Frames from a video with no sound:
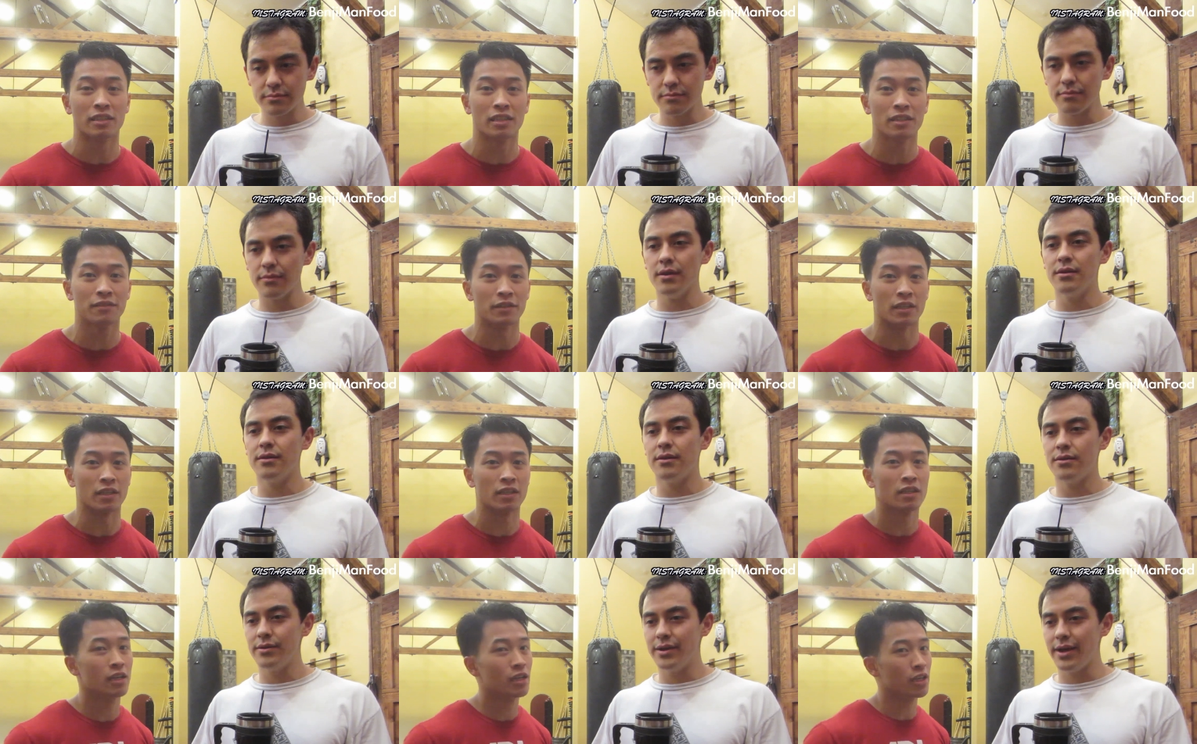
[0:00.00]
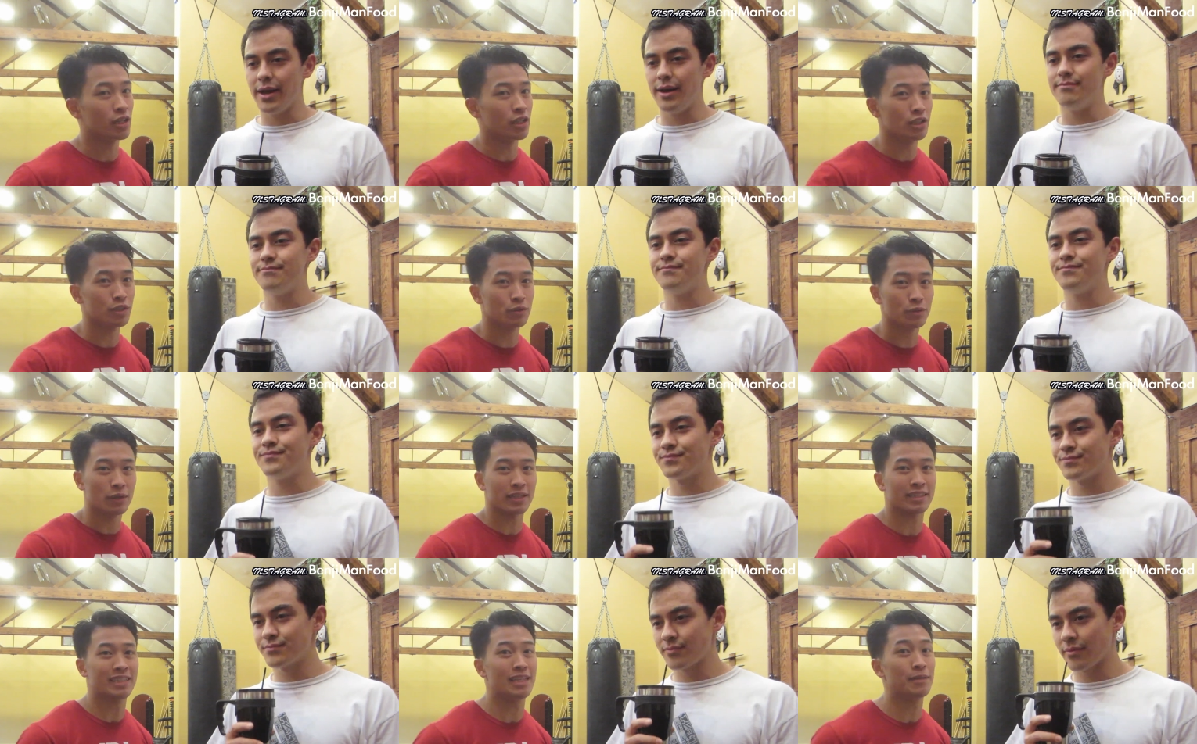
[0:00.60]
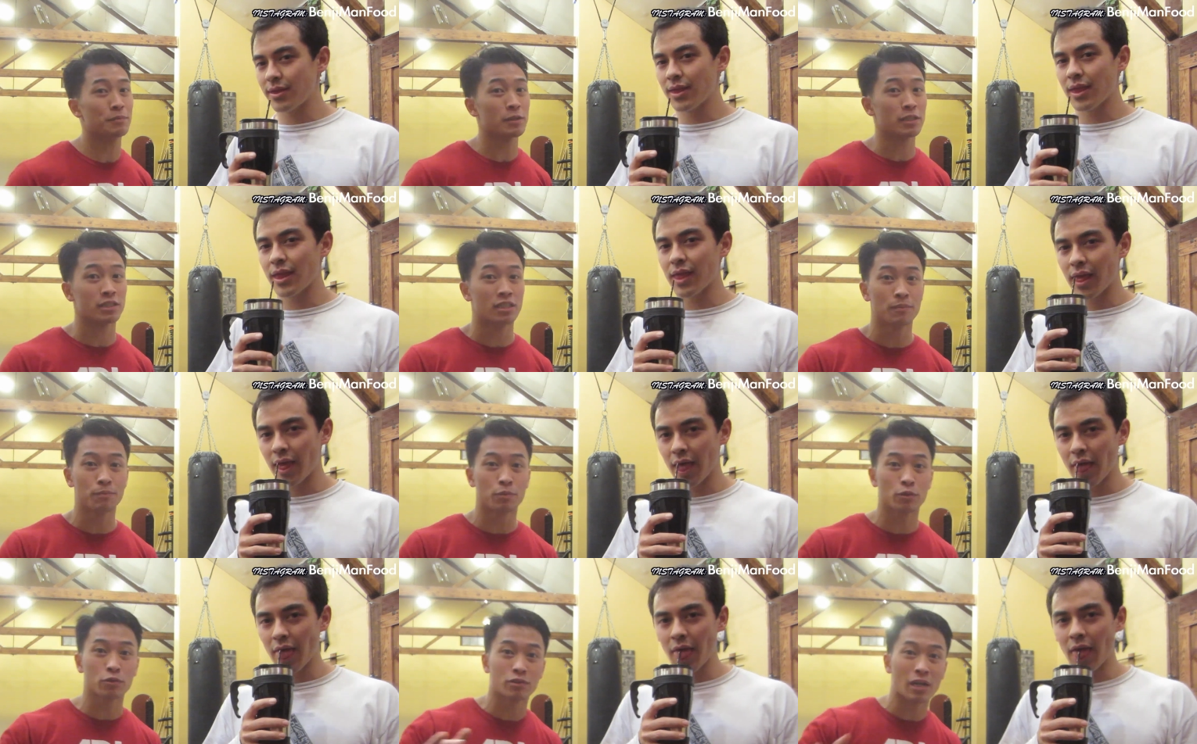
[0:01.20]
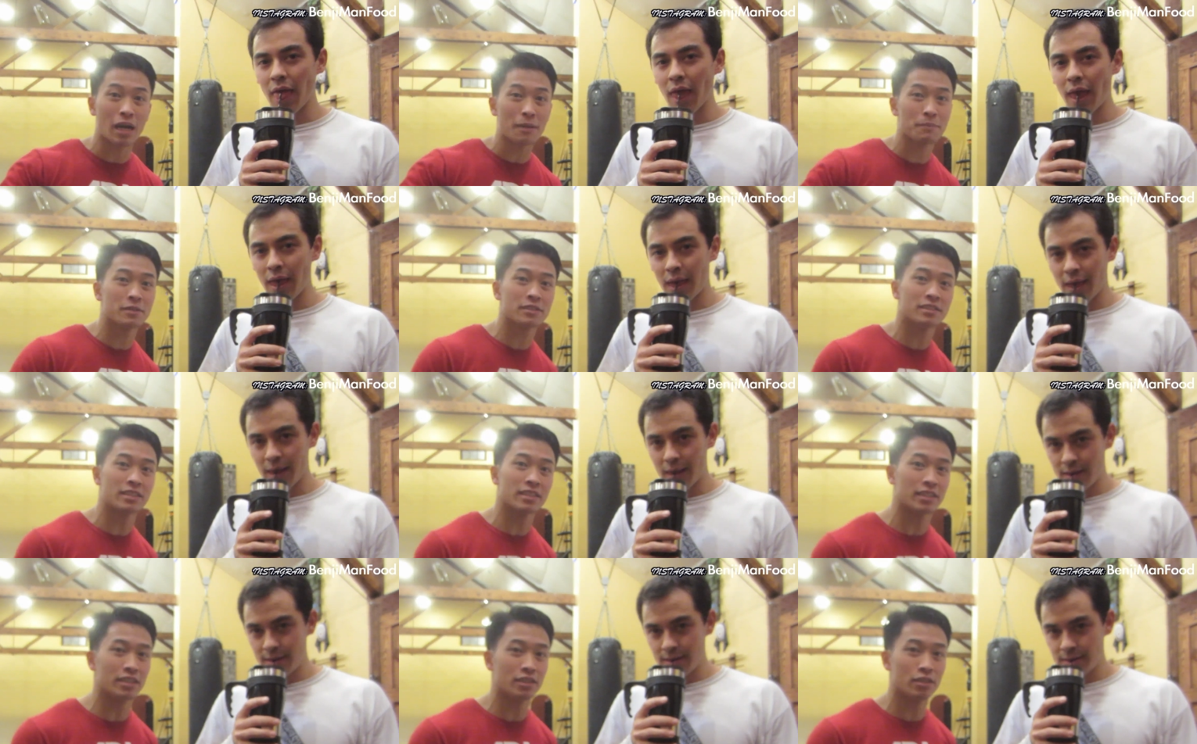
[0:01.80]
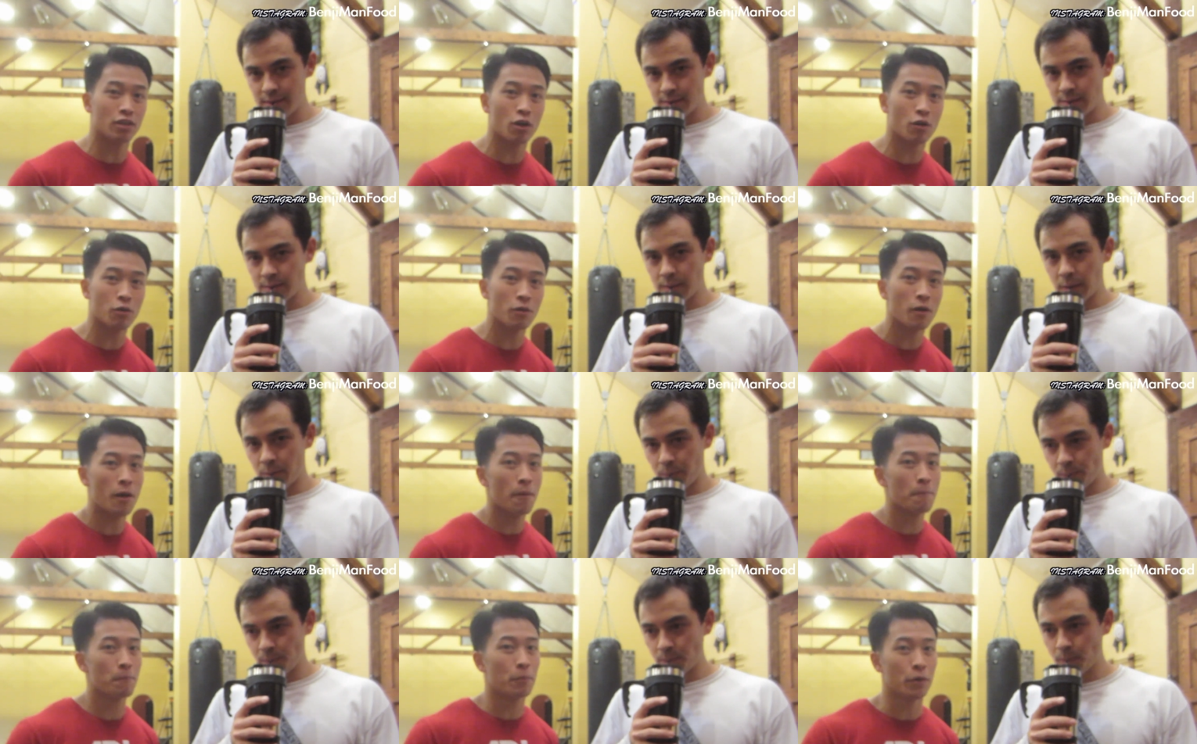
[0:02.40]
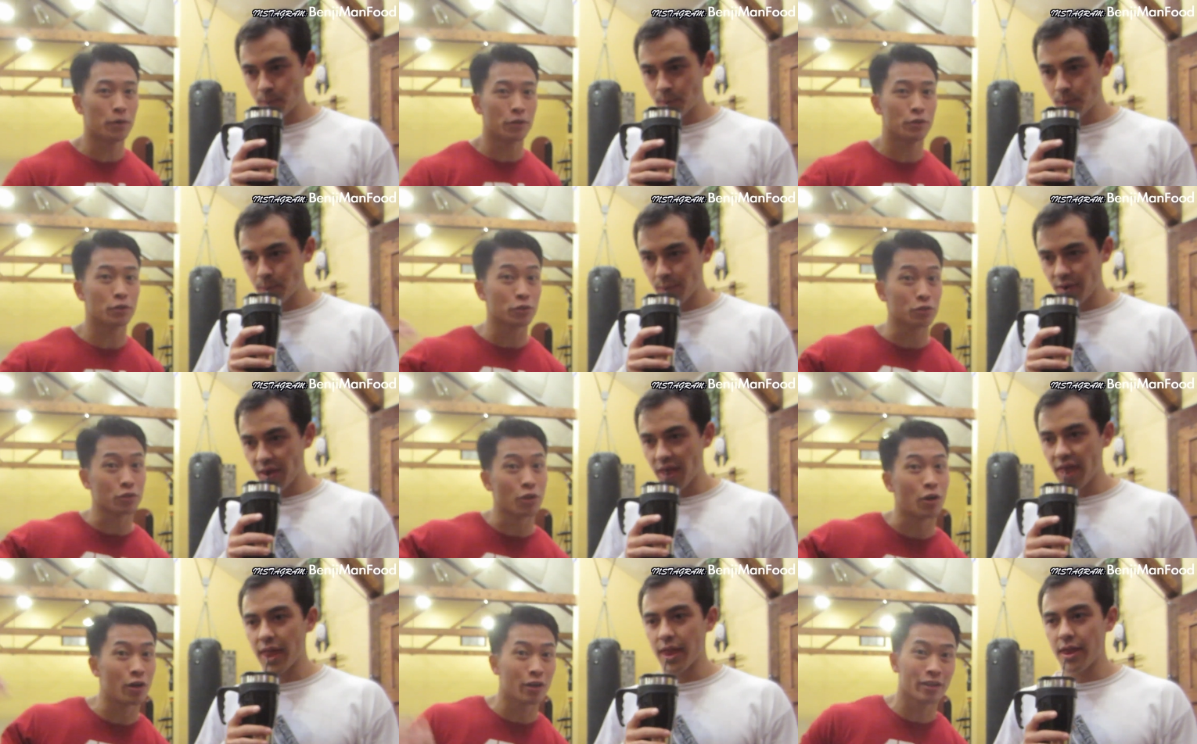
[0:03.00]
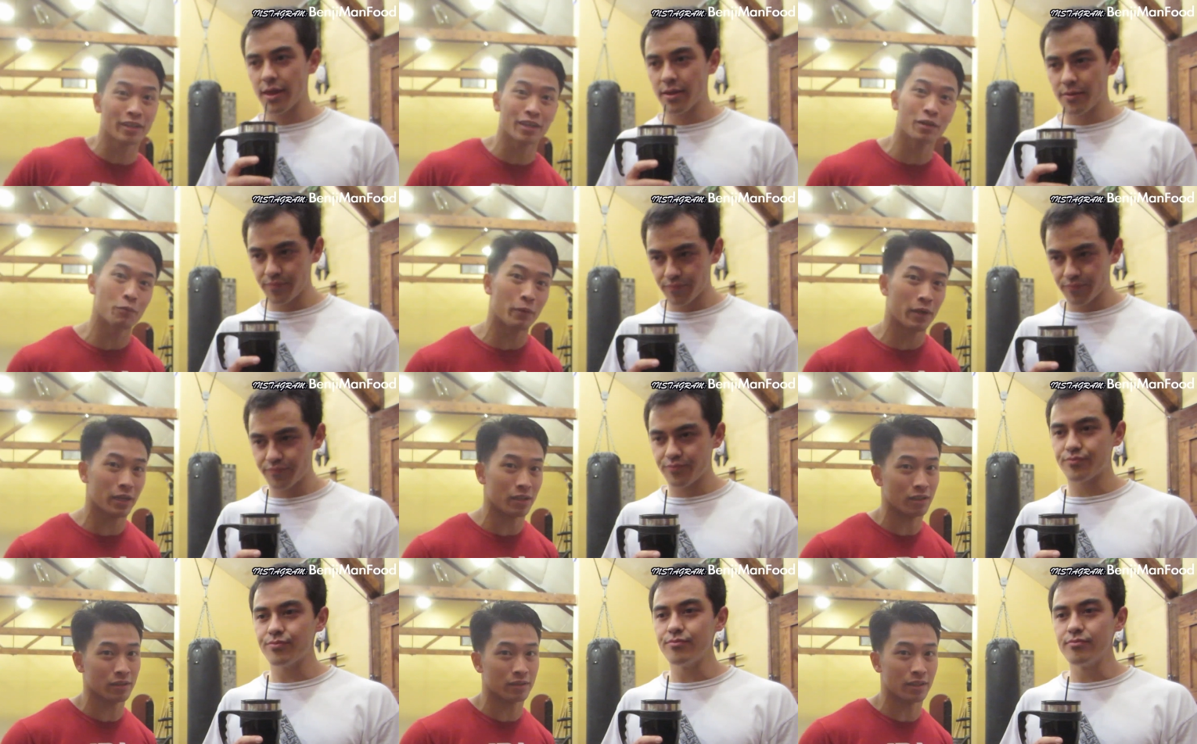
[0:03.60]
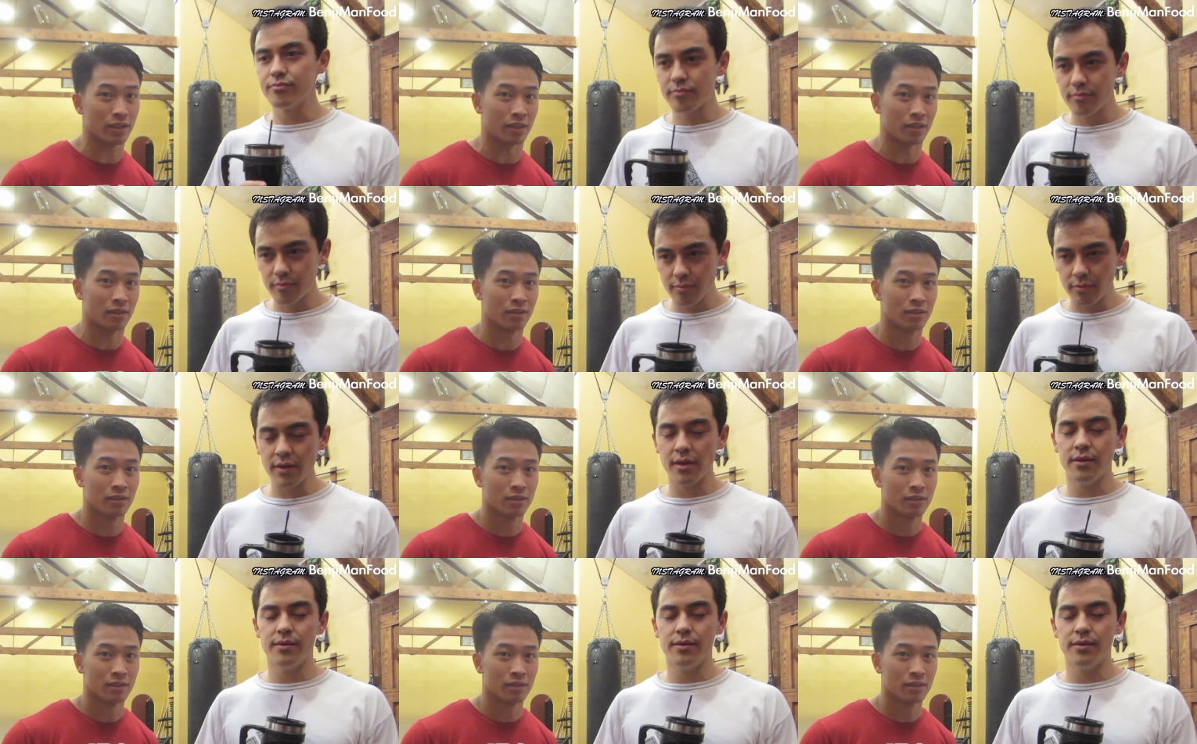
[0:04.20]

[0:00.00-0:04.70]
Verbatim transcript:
Speaker 1: the evening. Oh, yeah. You know what? Keep it simple. Grab a sticky note, put your target weight on there.